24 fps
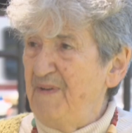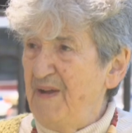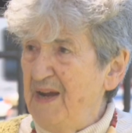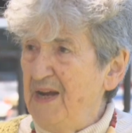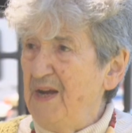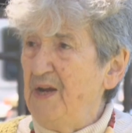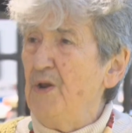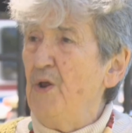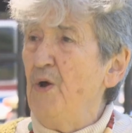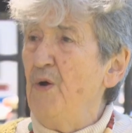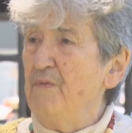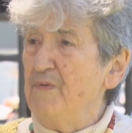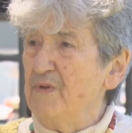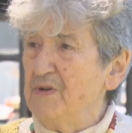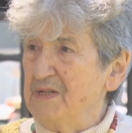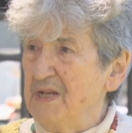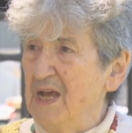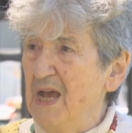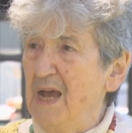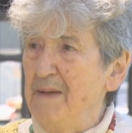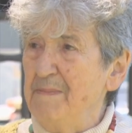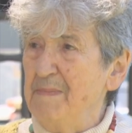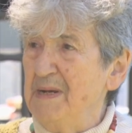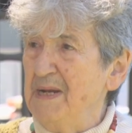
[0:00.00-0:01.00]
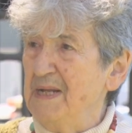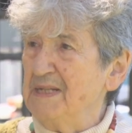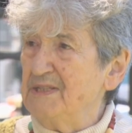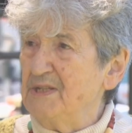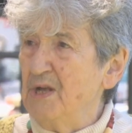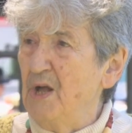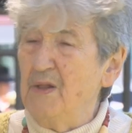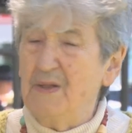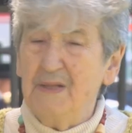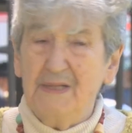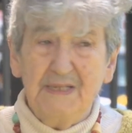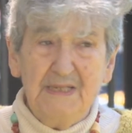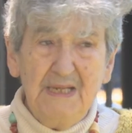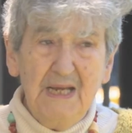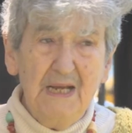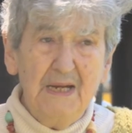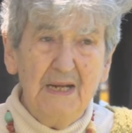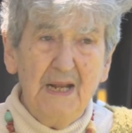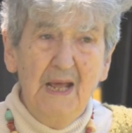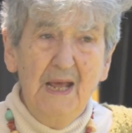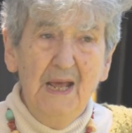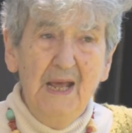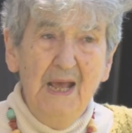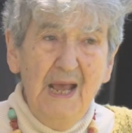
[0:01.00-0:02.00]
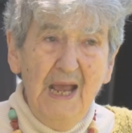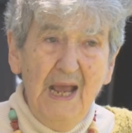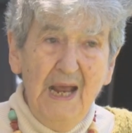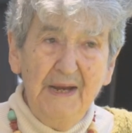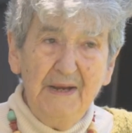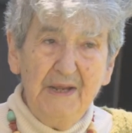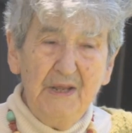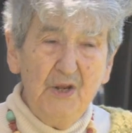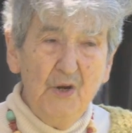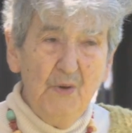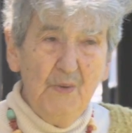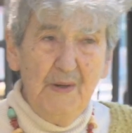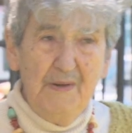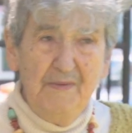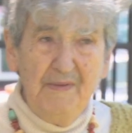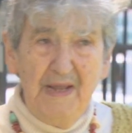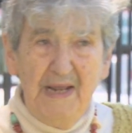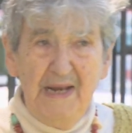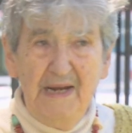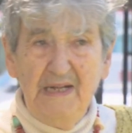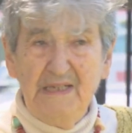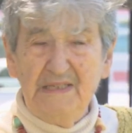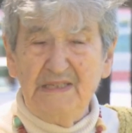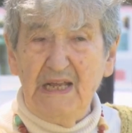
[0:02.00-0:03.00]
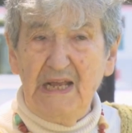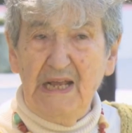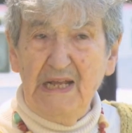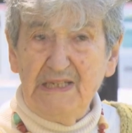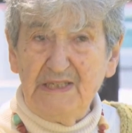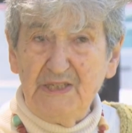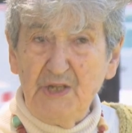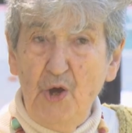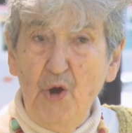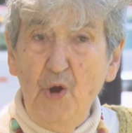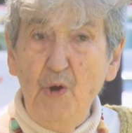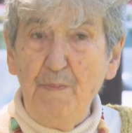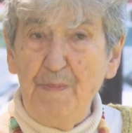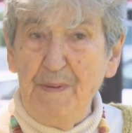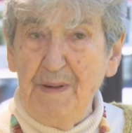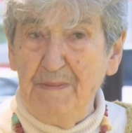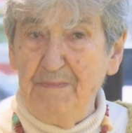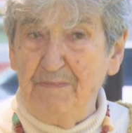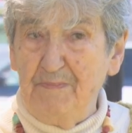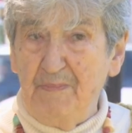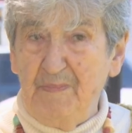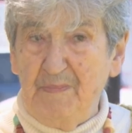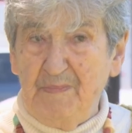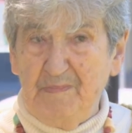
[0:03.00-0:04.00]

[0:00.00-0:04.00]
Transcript: faded over time, and that's all it did. And you know, and, and it's it's open.